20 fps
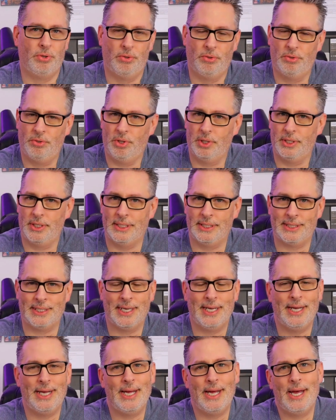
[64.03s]
coolers.
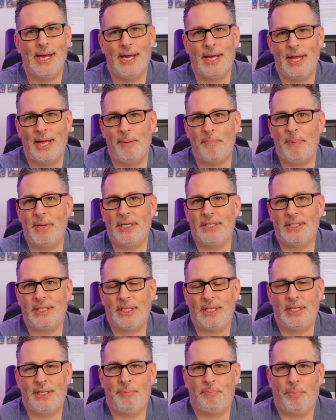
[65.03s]
They
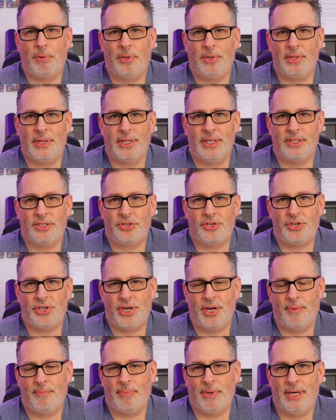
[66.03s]
basically put this
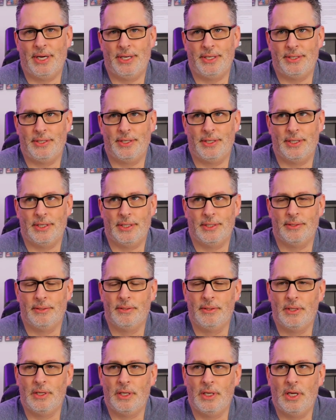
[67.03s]
chip under
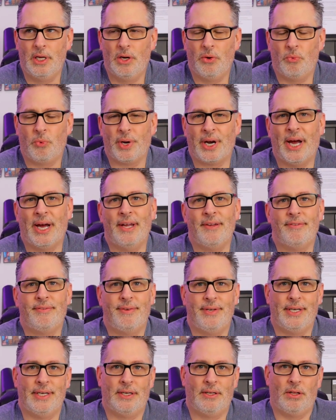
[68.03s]
what I
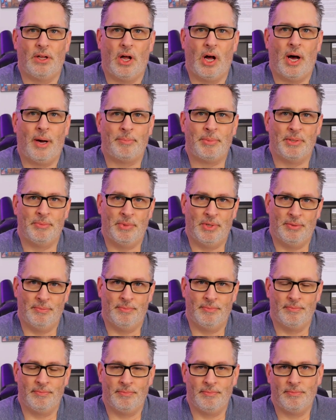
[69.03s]
feel
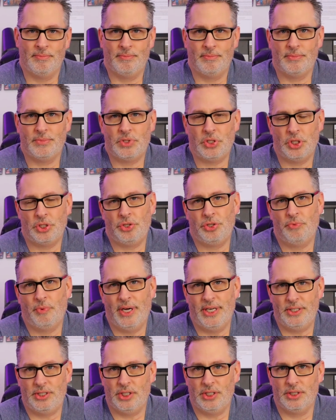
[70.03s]
optimum
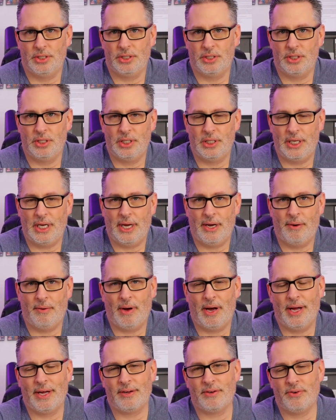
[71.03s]
situations.
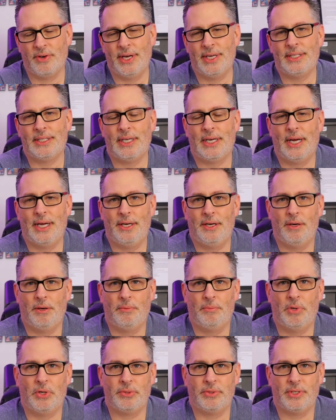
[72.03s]
Now, granted, I know
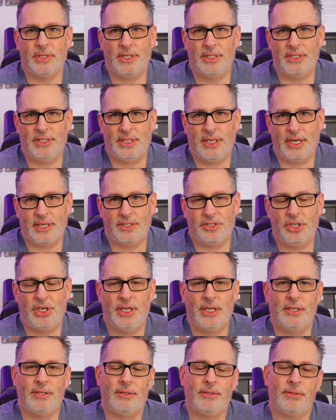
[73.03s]
most of these tech
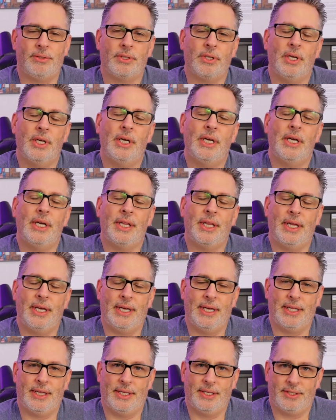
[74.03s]
channels, they
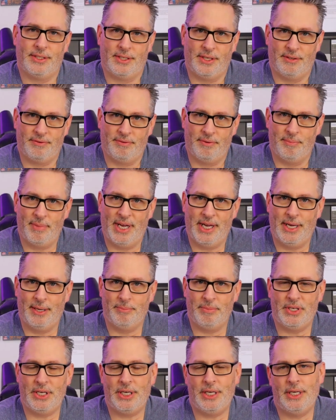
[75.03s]
get this stuff from
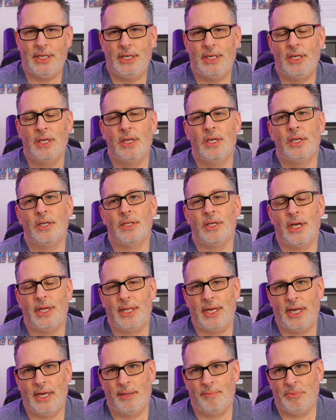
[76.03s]
AMD,
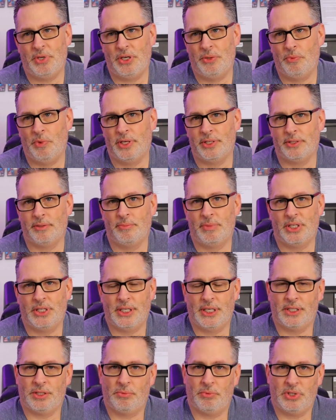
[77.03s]
and AMD wants them to
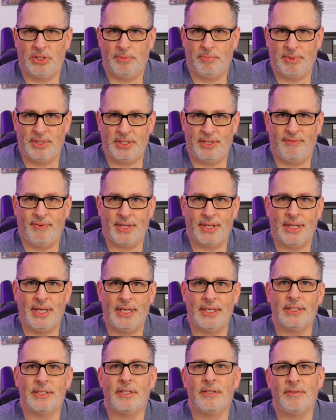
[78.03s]
test with specific
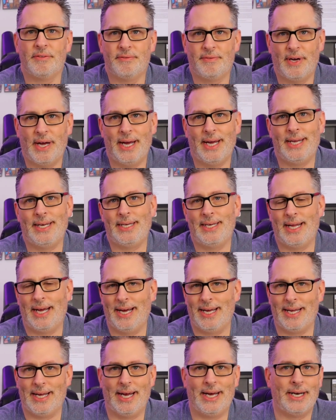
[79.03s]
things. Fine,
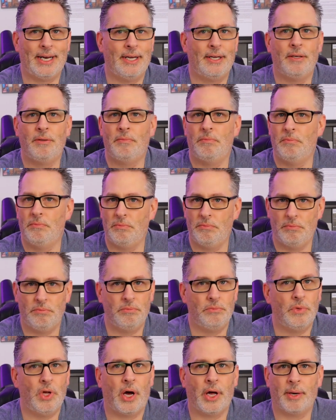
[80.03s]
I got it,
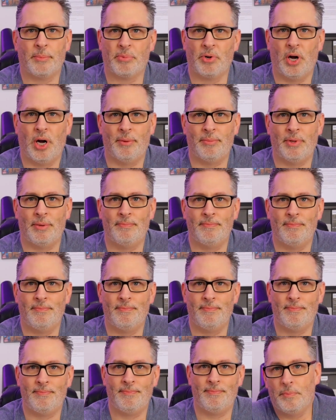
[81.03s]
not a problem.
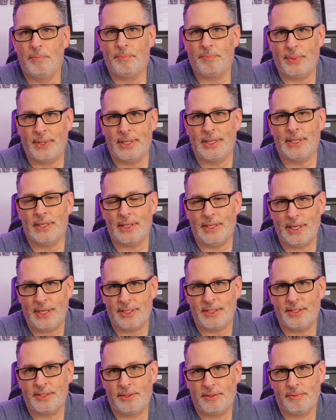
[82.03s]
But
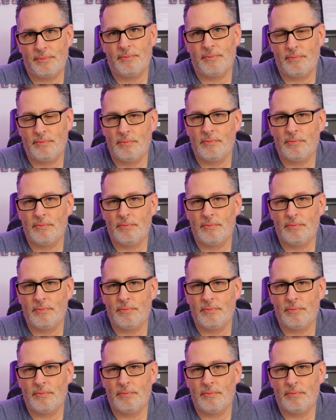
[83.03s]
let's